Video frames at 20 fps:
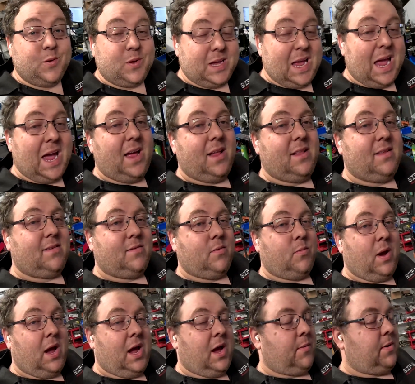get
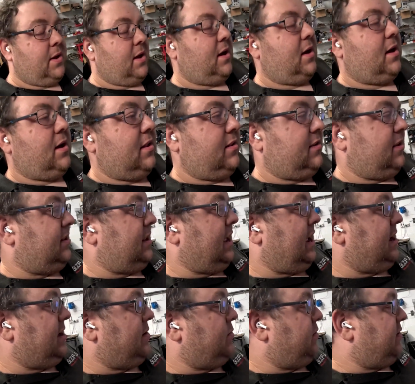where we are
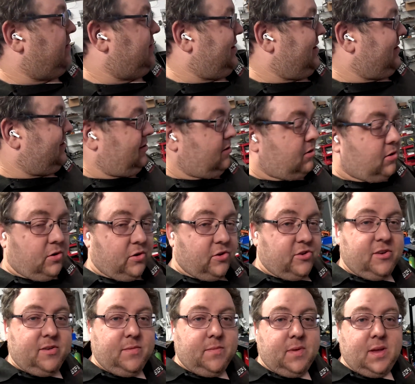today with this
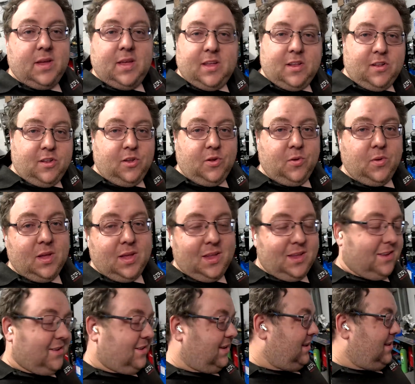awesome new
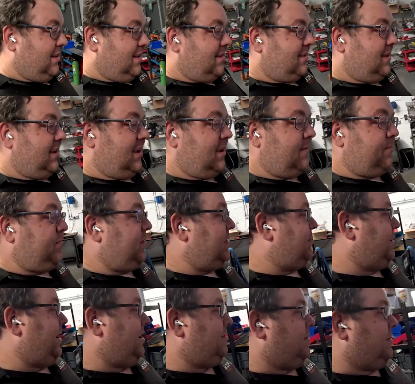CNC
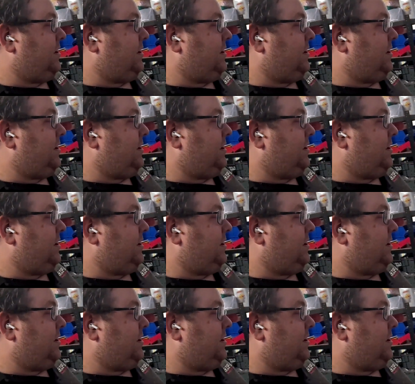plasma